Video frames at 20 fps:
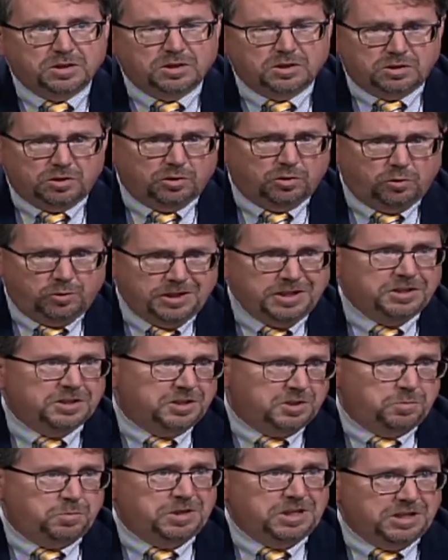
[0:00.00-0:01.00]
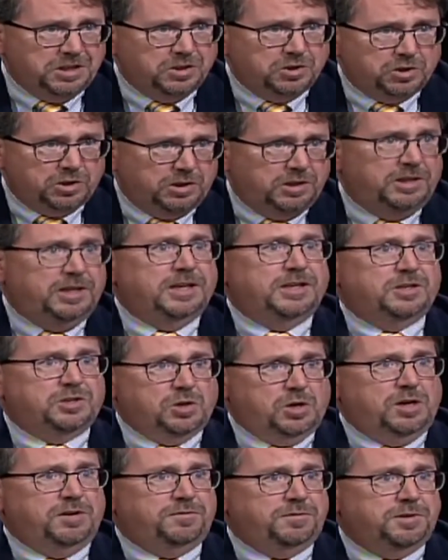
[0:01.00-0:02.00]
So the Queen's speech kicks
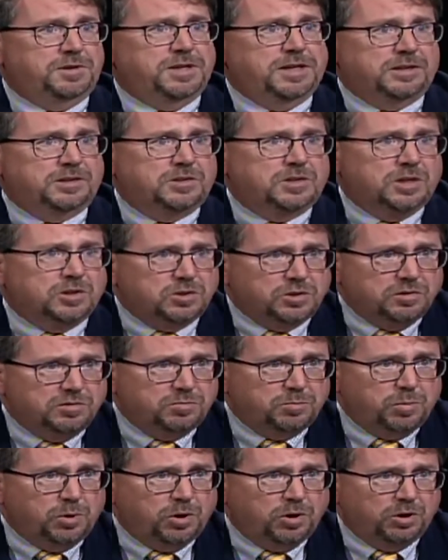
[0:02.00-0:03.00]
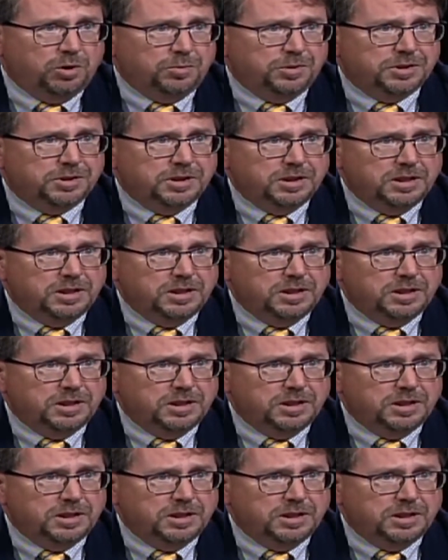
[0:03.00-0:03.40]
off the next session of Parliament.